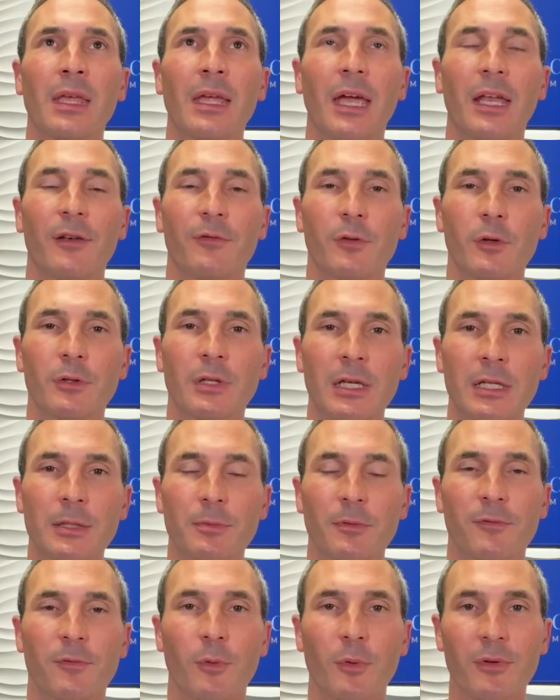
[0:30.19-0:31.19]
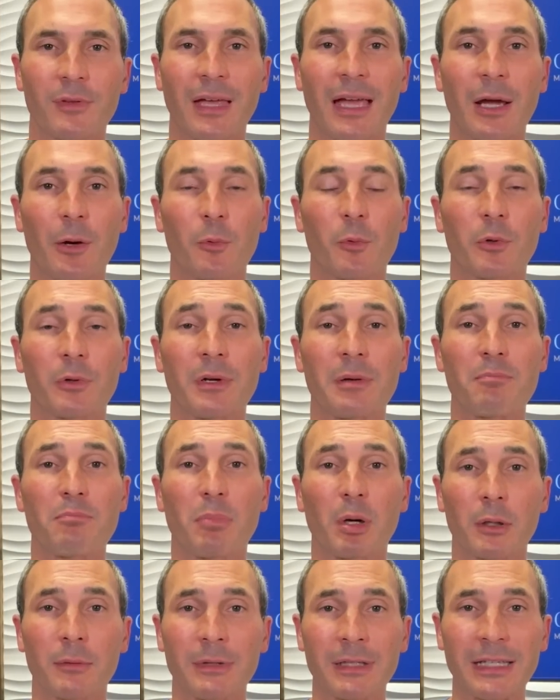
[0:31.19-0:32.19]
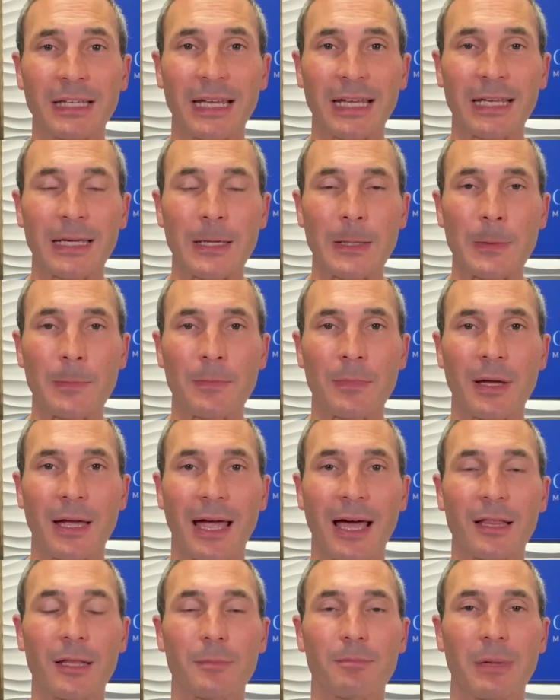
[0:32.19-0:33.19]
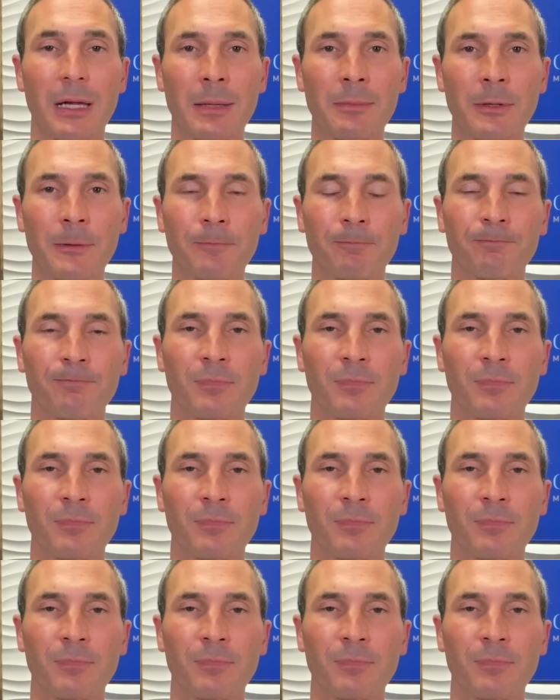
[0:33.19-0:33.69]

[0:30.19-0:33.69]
And a few days before that, we're in Birmingham, Alabama.